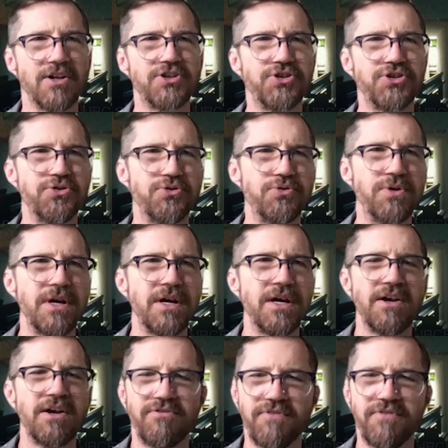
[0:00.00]
to
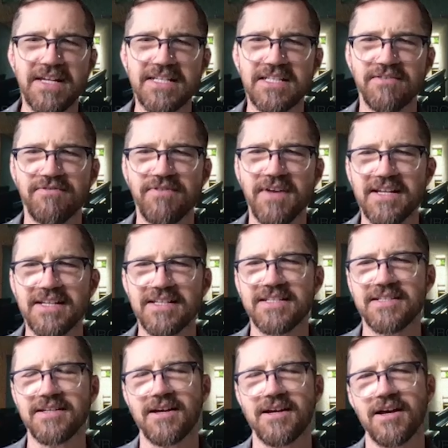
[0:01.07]

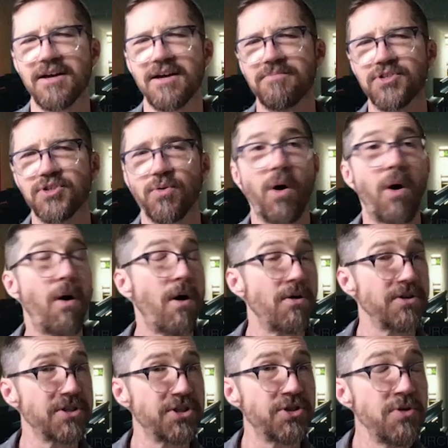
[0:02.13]
face-to-face. So all
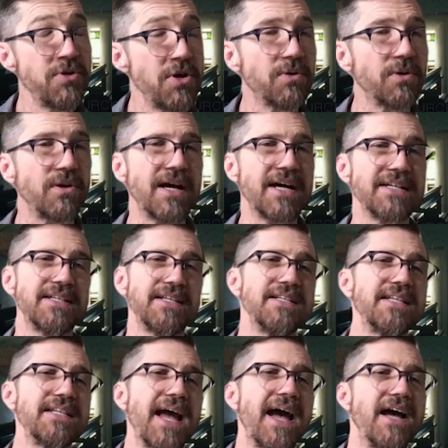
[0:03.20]
the studio
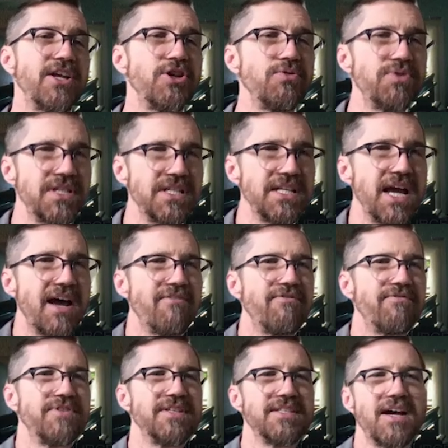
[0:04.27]
classes at UCF,
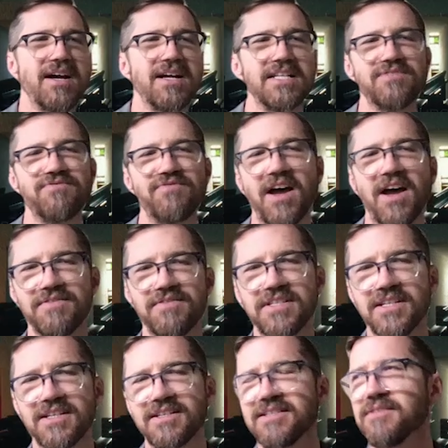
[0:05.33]
designs 5,
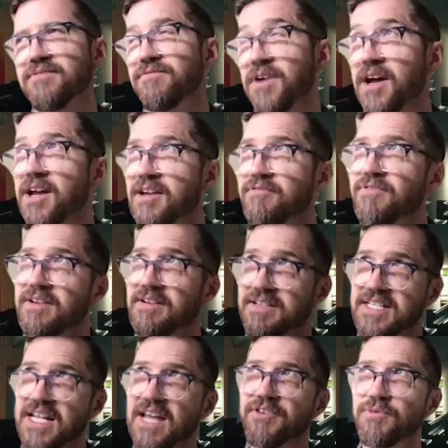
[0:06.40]
6, 5, and
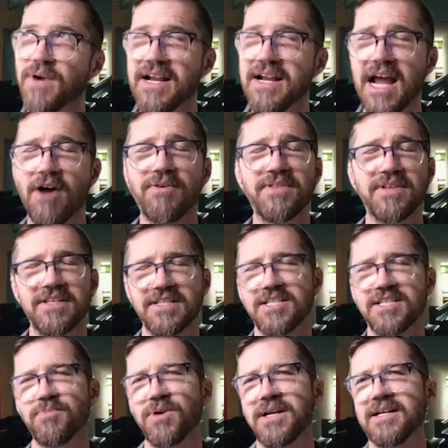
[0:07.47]
7 right now, and then in the
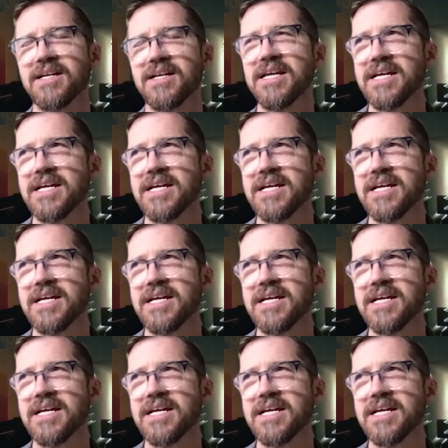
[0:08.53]
spring